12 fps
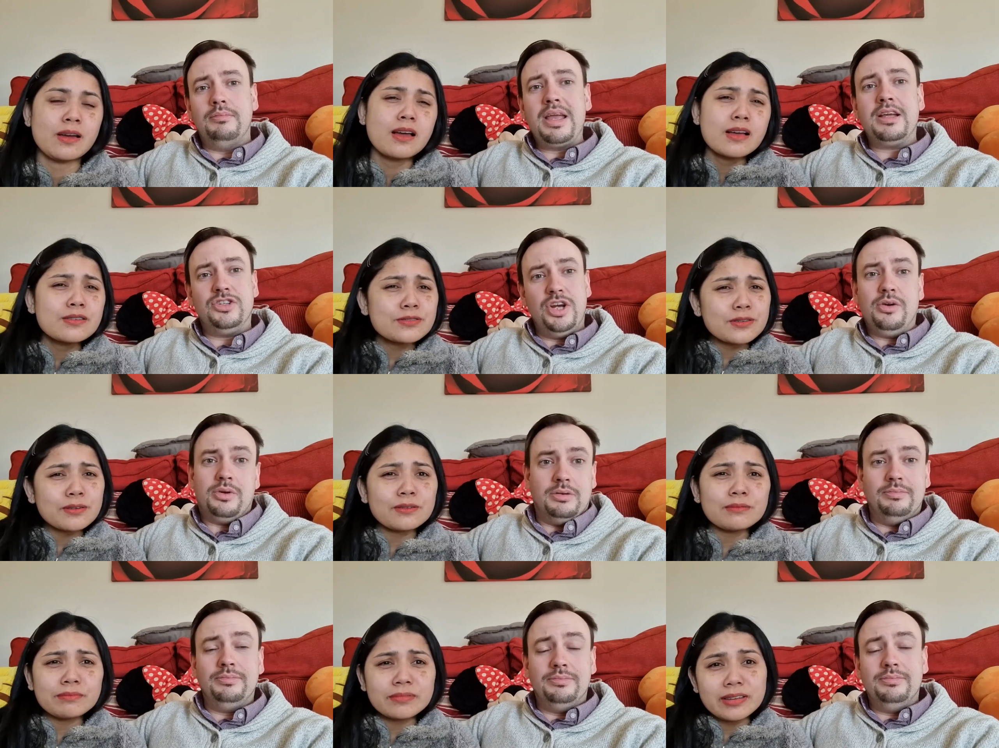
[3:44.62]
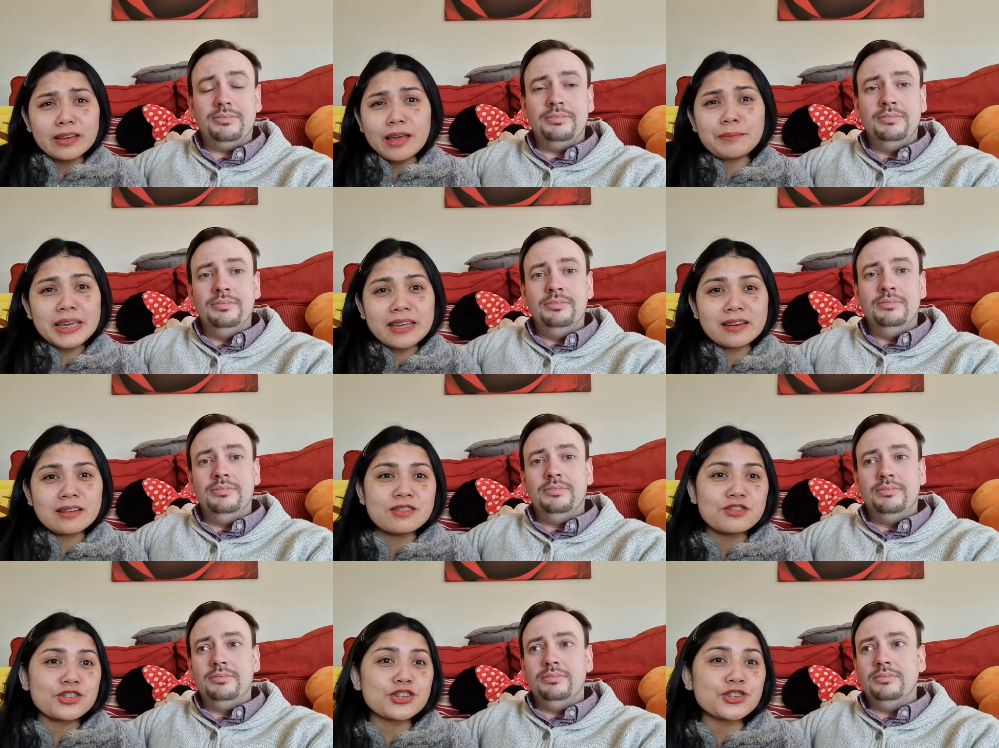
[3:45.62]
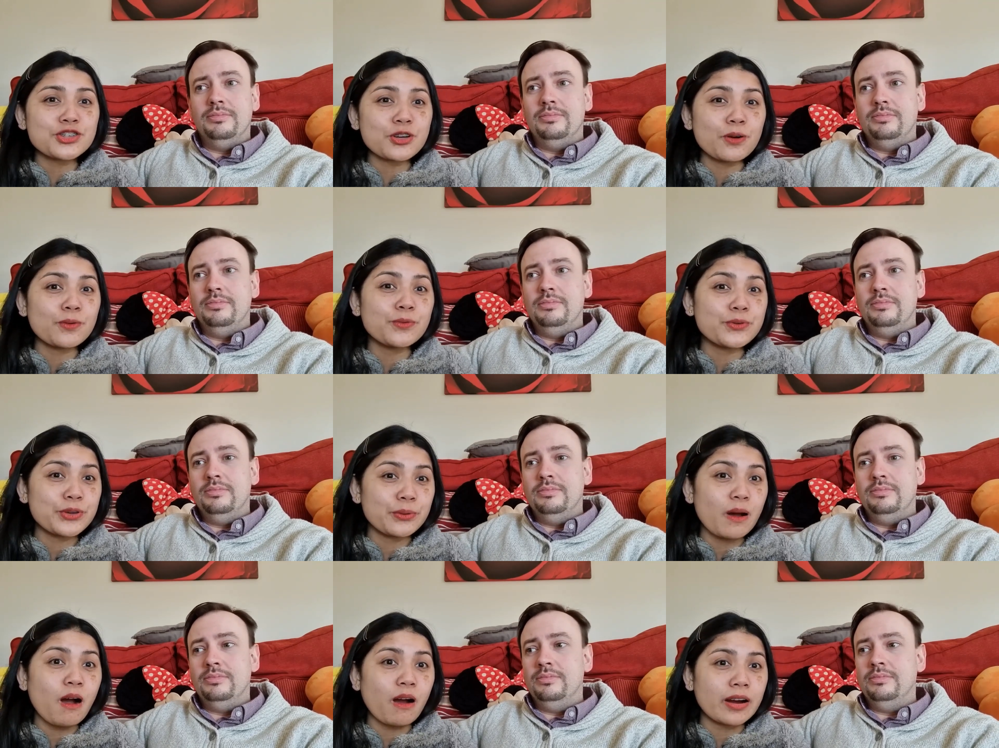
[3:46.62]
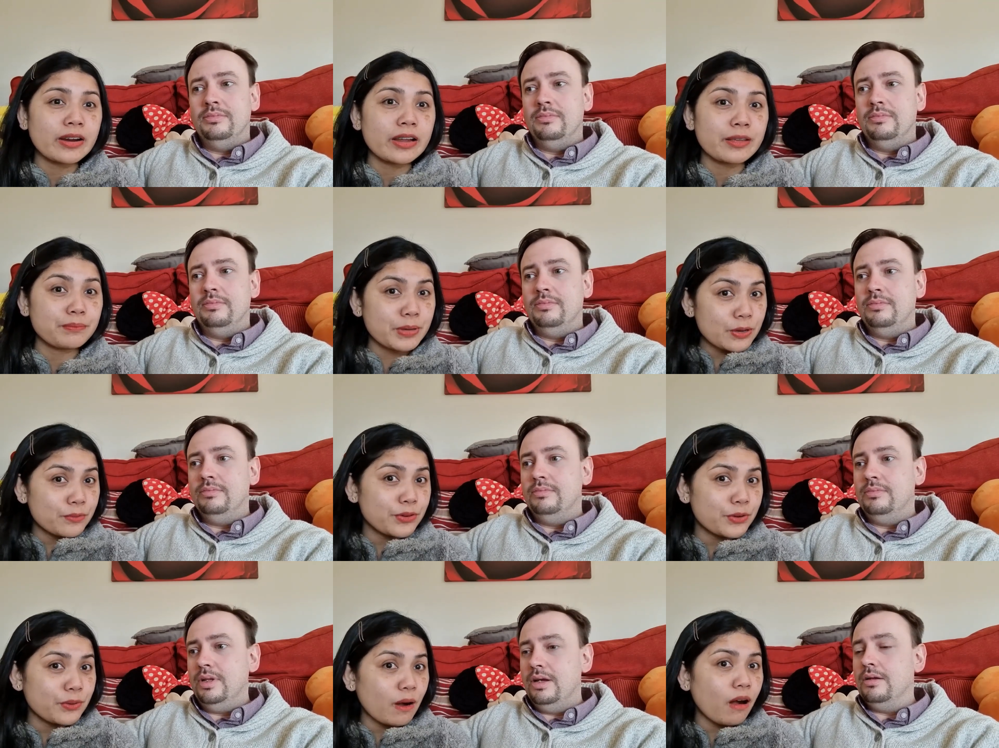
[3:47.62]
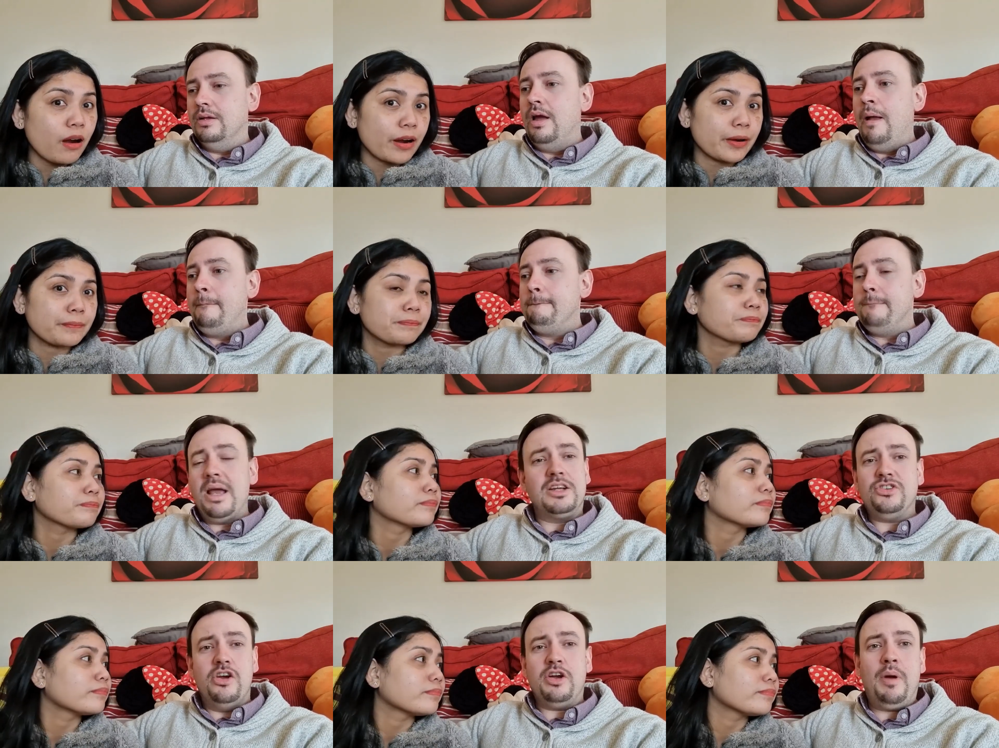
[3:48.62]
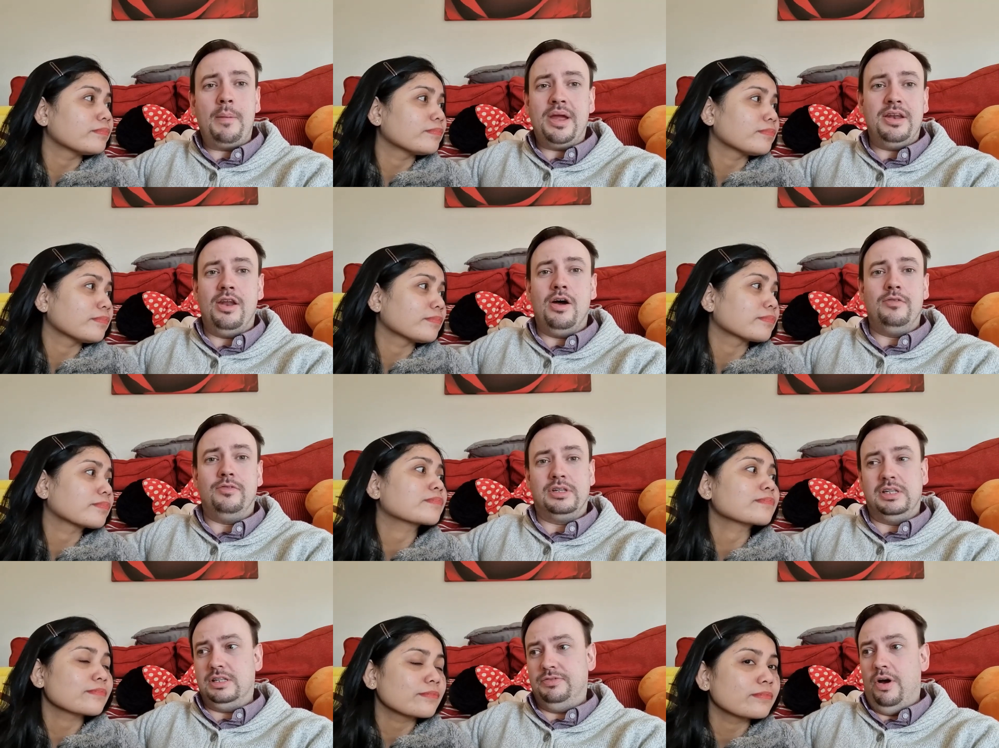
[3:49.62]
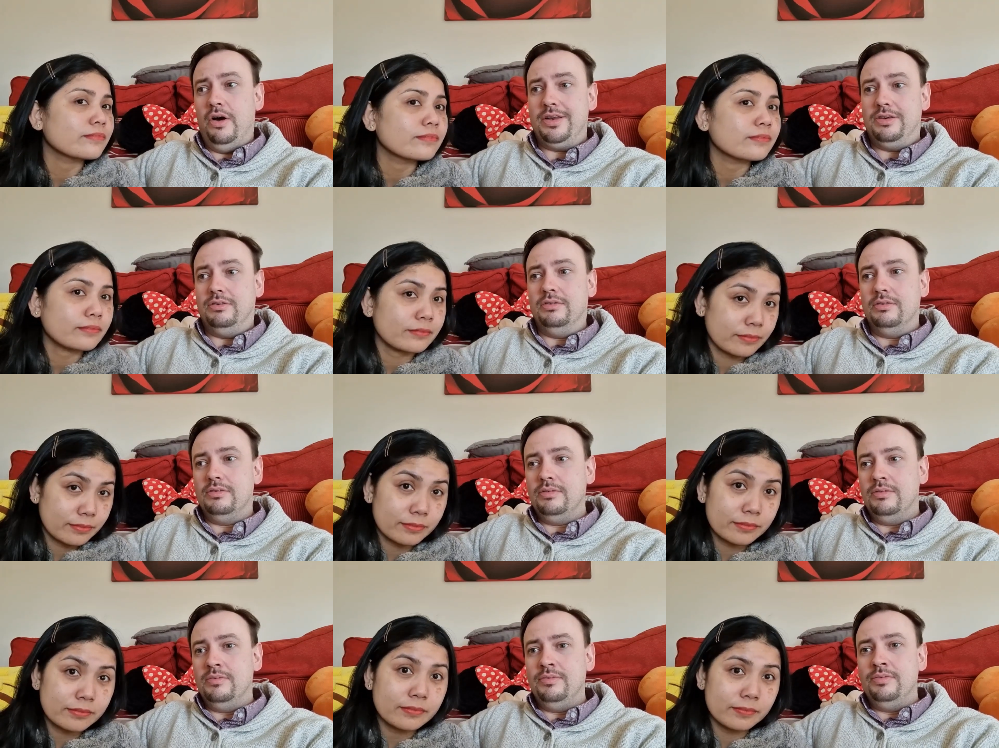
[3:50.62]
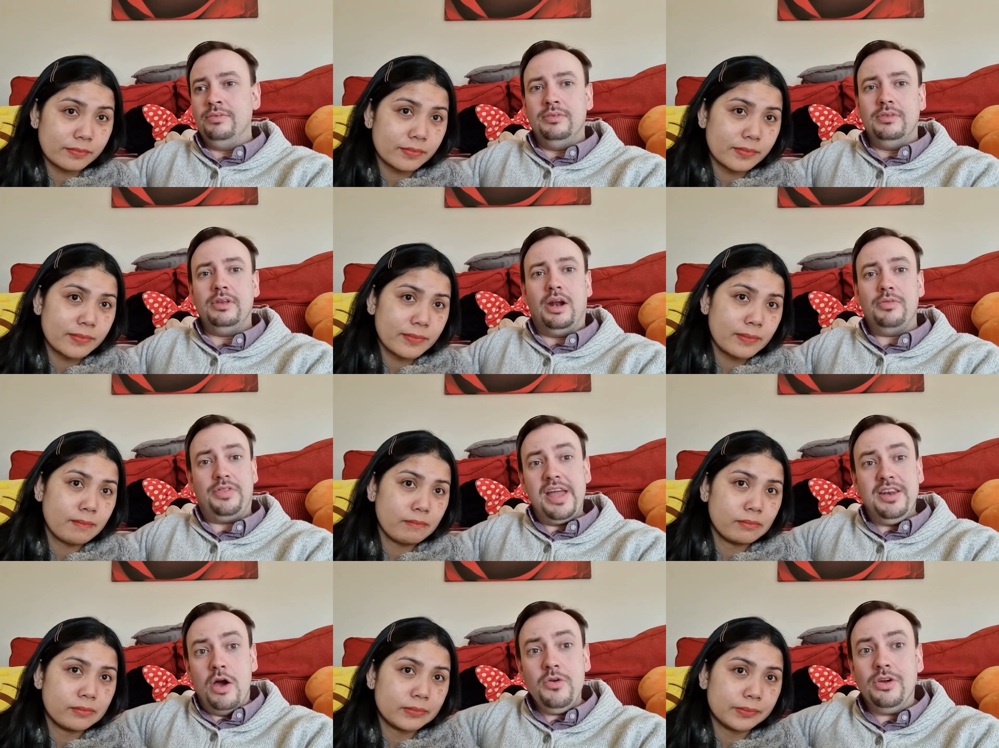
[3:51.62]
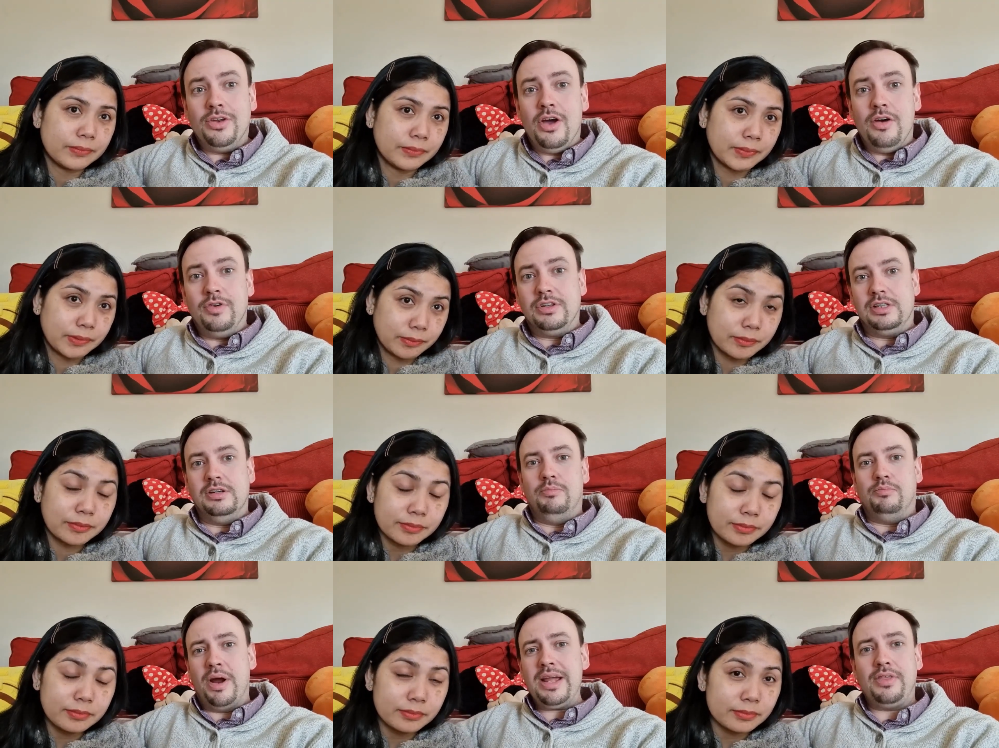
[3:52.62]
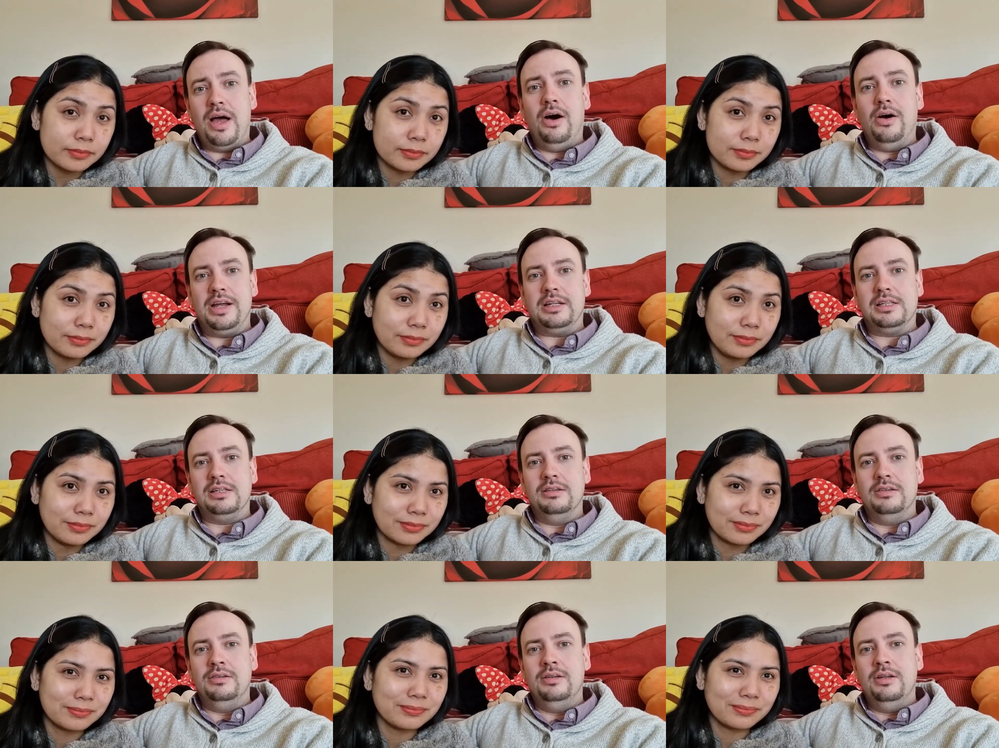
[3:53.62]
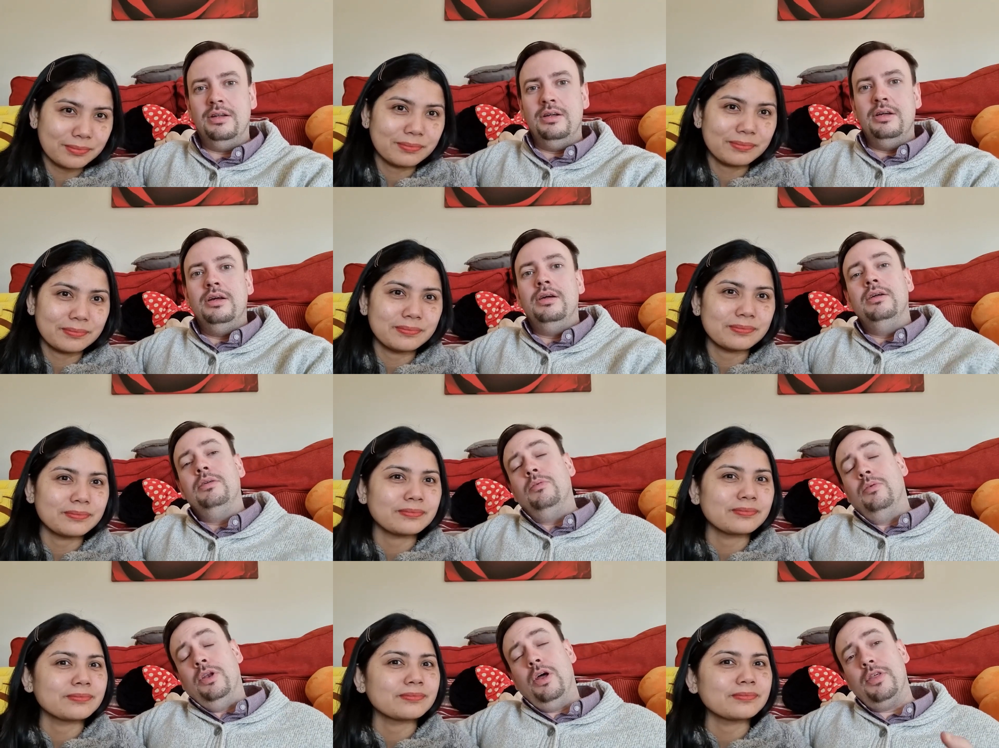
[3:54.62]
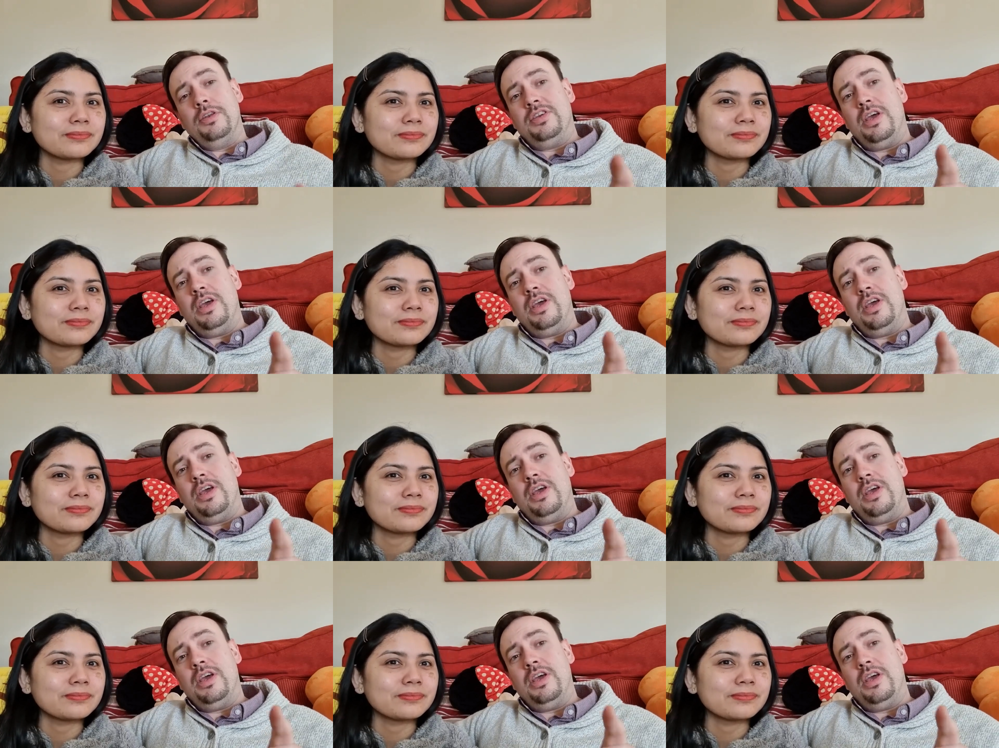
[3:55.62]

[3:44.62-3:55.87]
Speaker 1: Make a joke. So, I mean, just show who you are and be who you are. Make a joke about being
Speaker 2: nervous. It's fine. Mm -hmm. You know, they know you're nervous. Break that ice. Another